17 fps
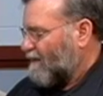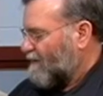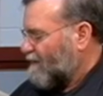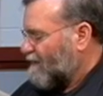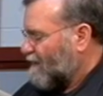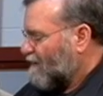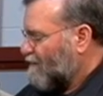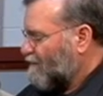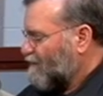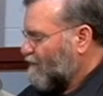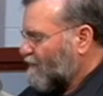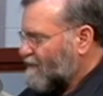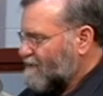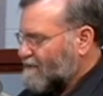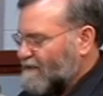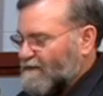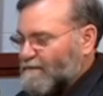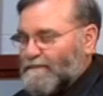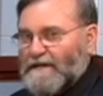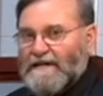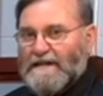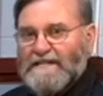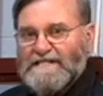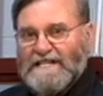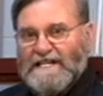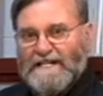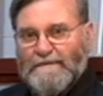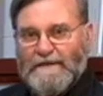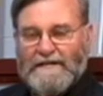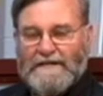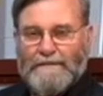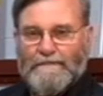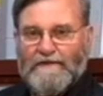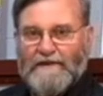Now the rest of the buck is going to be
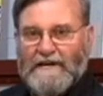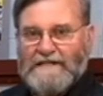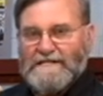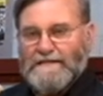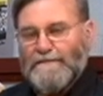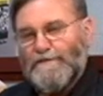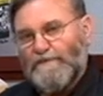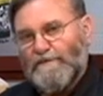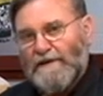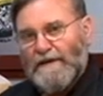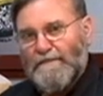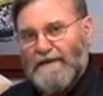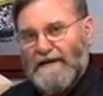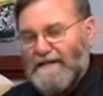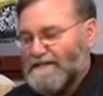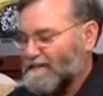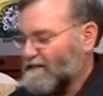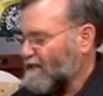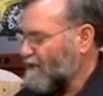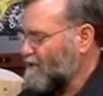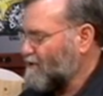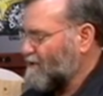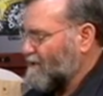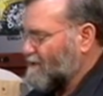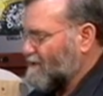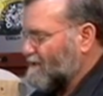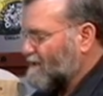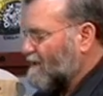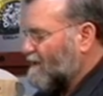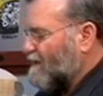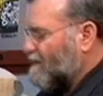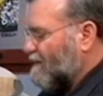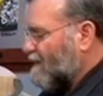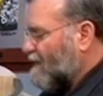comprised of three main sections:
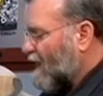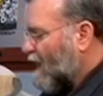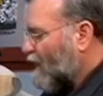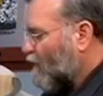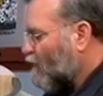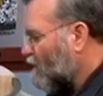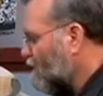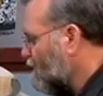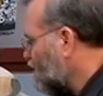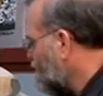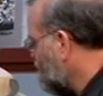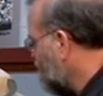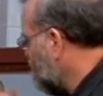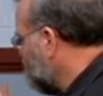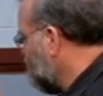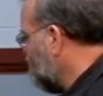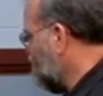the cowl, the